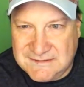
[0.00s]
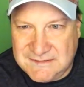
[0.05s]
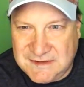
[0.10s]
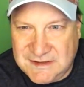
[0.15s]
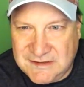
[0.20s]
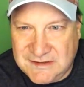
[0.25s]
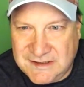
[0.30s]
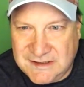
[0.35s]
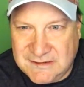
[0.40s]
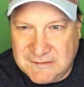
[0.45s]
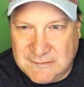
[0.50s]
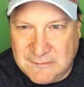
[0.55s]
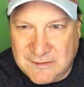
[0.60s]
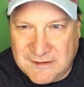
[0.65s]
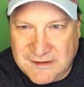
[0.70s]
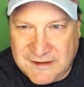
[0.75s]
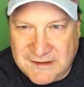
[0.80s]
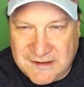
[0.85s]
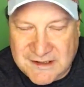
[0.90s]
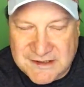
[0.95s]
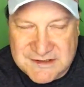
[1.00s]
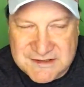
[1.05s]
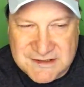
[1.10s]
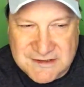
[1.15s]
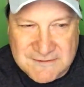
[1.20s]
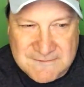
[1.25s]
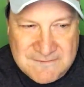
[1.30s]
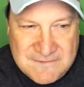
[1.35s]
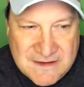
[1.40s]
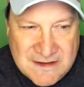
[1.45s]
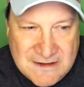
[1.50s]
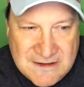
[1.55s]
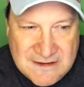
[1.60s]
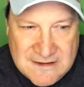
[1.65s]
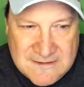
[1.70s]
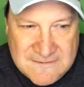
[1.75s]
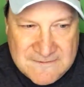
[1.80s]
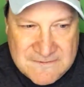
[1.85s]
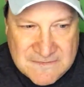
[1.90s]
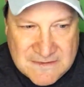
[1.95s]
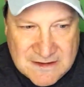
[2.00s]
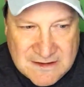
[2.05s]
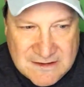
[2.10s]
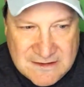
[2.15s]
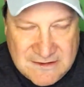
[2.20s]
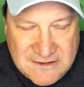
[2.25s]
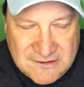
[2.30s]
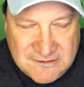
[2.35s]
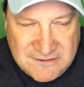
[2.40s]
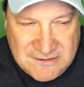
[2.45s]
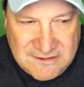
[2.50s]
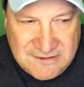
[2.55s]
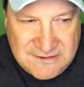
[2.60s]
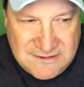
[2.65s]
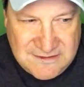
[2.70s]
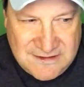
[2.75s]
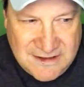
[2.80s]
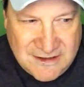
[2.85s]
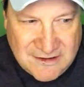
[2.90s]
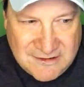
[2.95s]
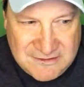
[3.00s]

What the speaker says: Like where they are. So they are